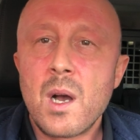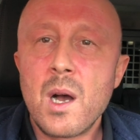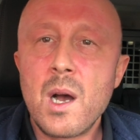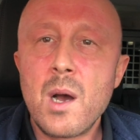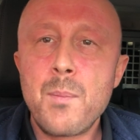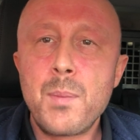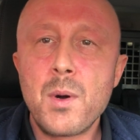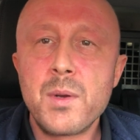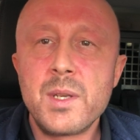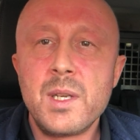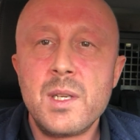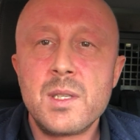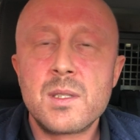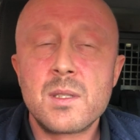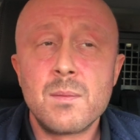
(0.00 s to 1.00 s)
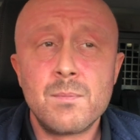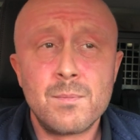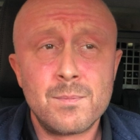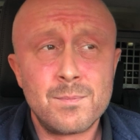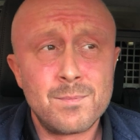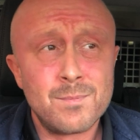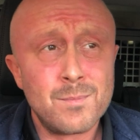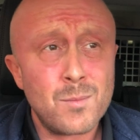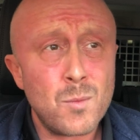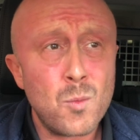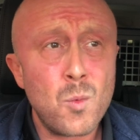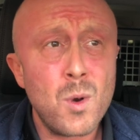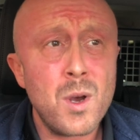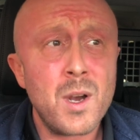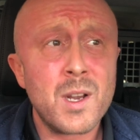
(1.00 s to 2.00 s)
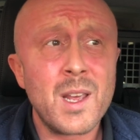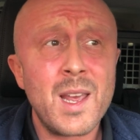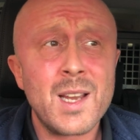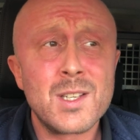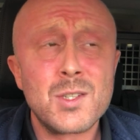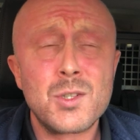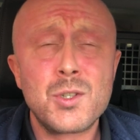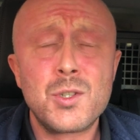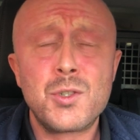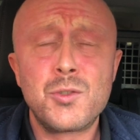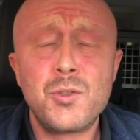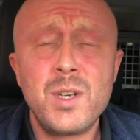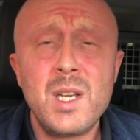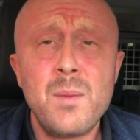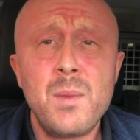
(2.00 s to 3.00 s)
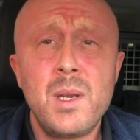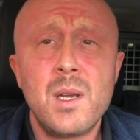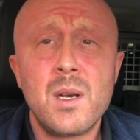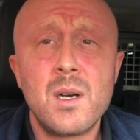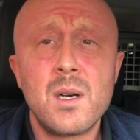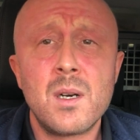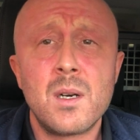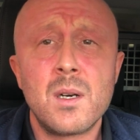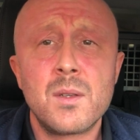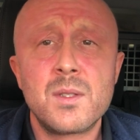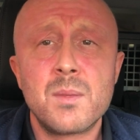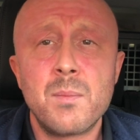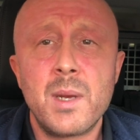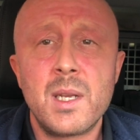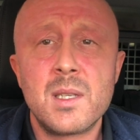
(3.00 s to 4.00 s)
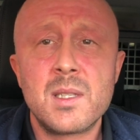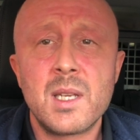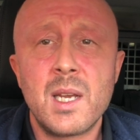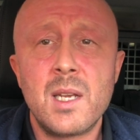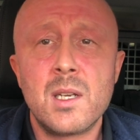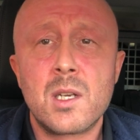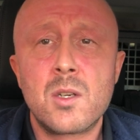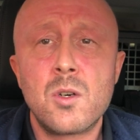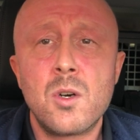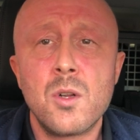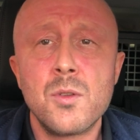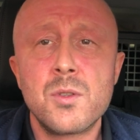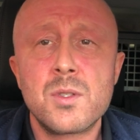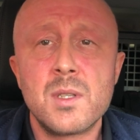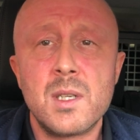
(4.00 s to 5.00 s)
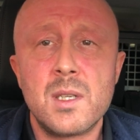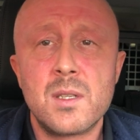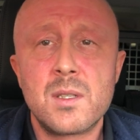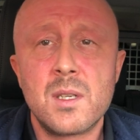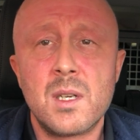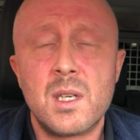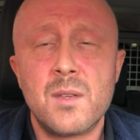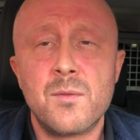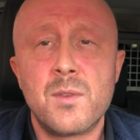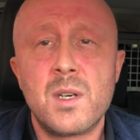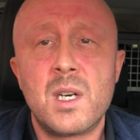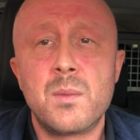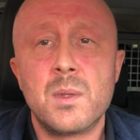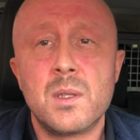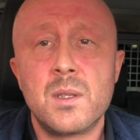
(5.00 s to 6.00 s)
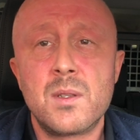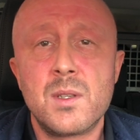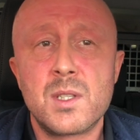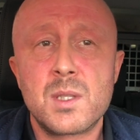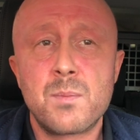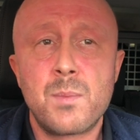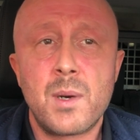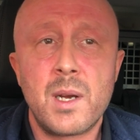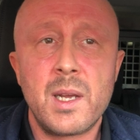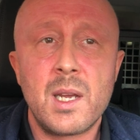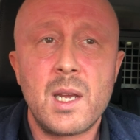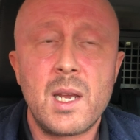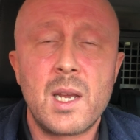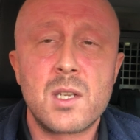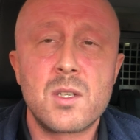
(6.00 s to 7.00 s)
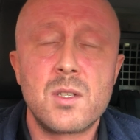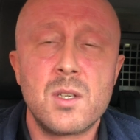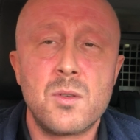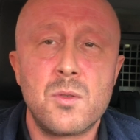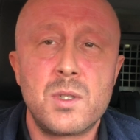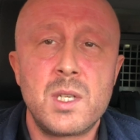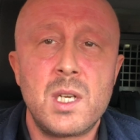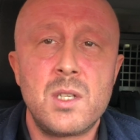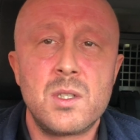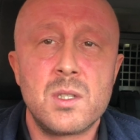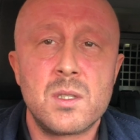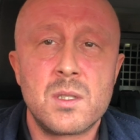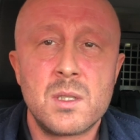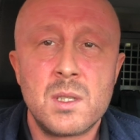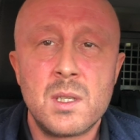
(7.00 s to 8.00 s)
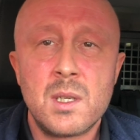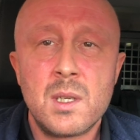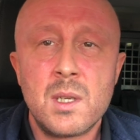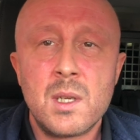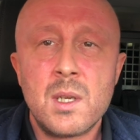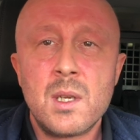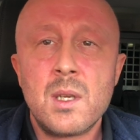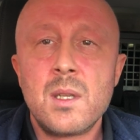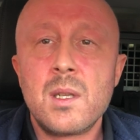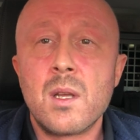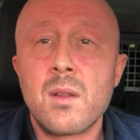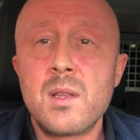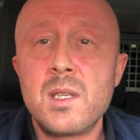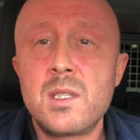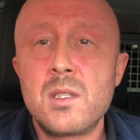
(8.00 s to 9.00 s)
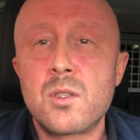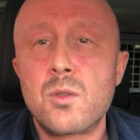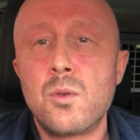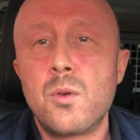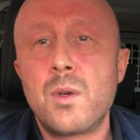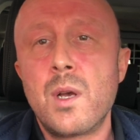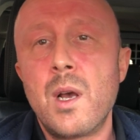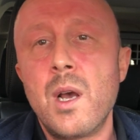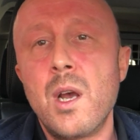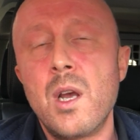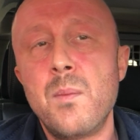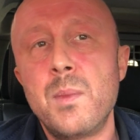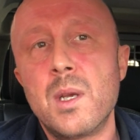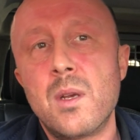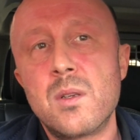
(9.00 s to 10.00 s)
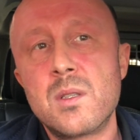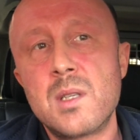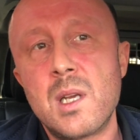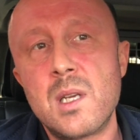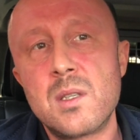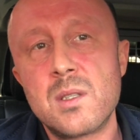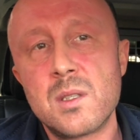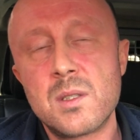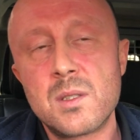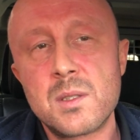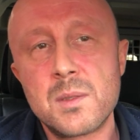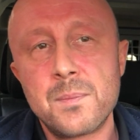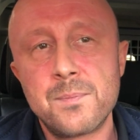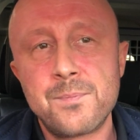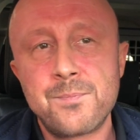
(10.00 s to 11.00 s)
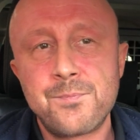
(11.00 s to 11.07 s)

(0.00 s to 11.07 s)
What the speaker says: Our bodies work extremely hard to maintain a constant internal environment despite external changes. Now, this is called homeostasis.